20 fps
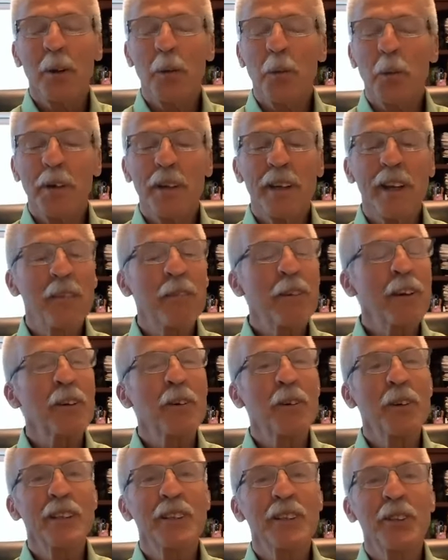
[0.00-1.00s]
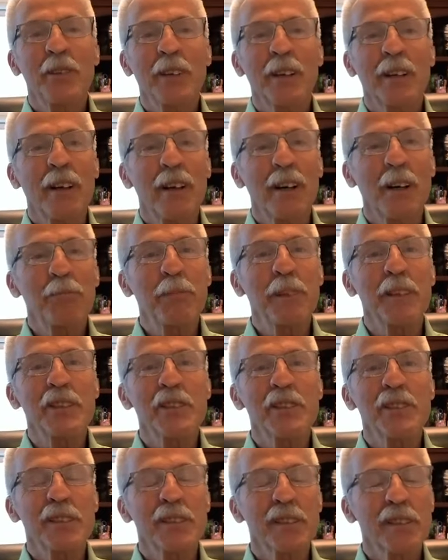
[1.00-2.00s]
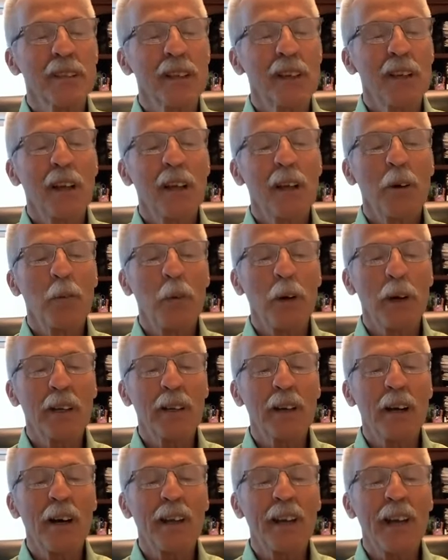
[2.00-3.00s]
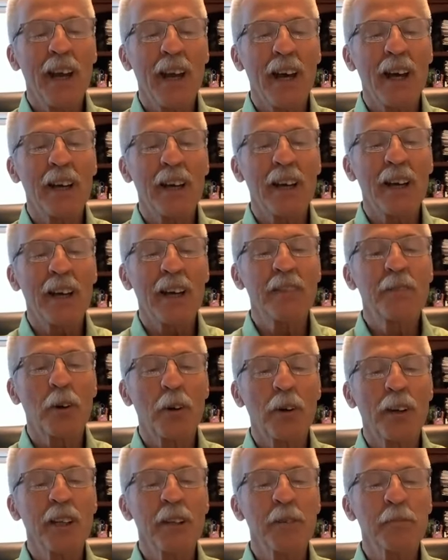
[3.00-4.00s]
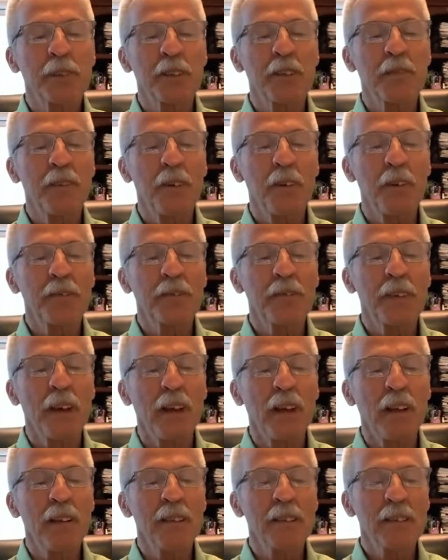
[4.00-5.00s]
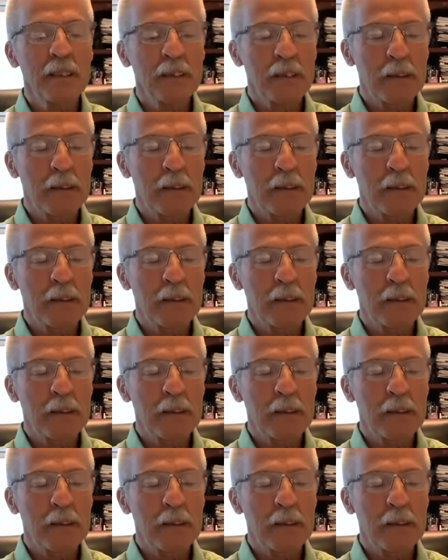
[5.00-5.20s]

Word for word: were never going to accomplish what God had for him to fulfill.